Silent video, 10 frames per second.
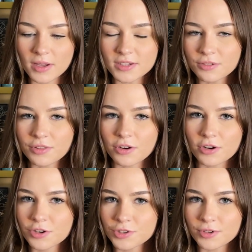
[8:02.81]
until the
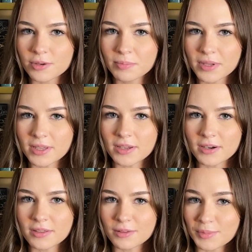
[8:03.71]
ARC showed up
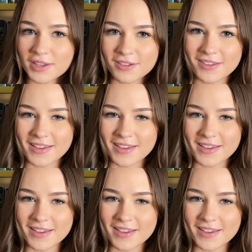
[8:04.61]
in the mail,